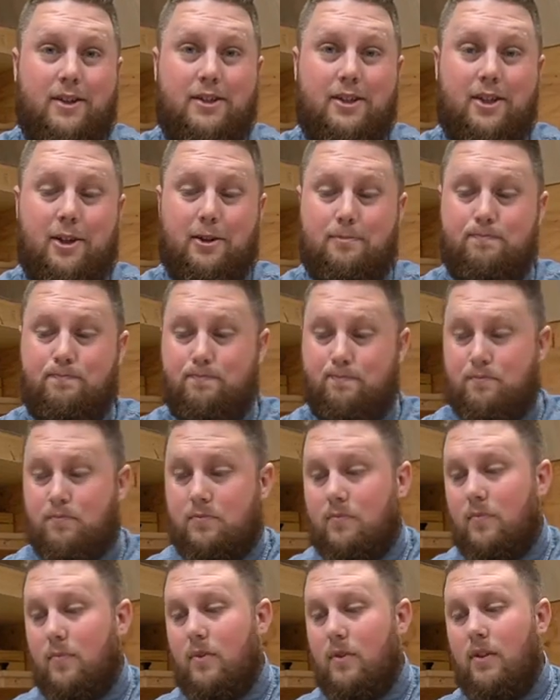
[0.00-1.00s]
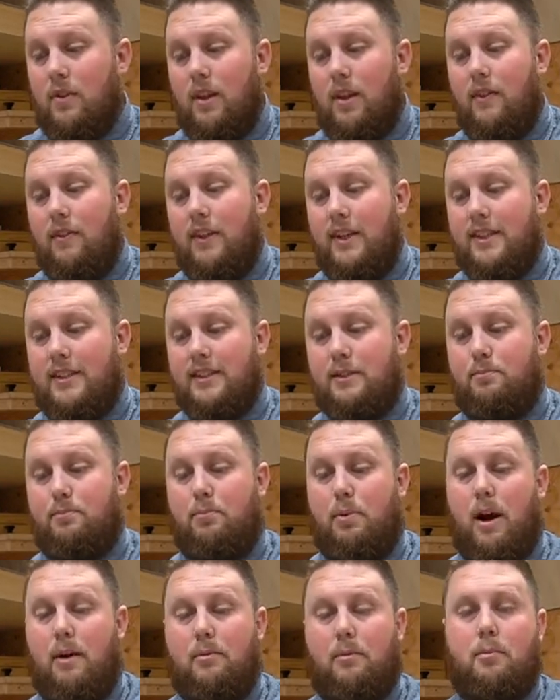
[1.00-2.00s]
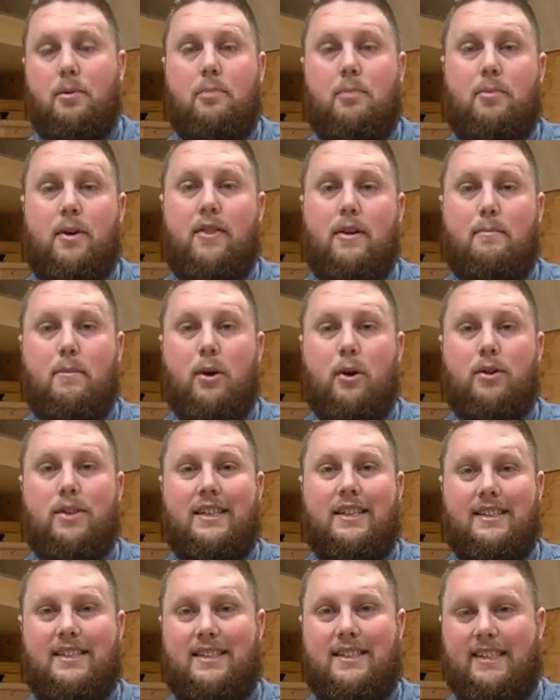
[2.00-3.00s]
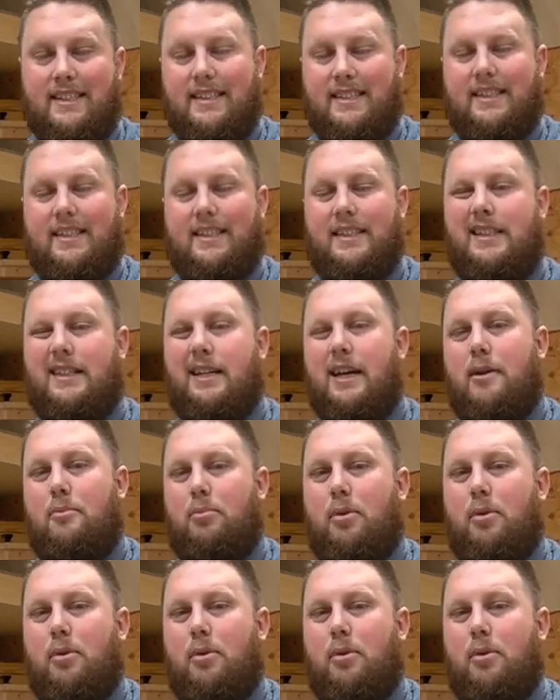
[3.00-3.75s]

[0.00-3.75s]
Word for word: So this has probably been the most consistent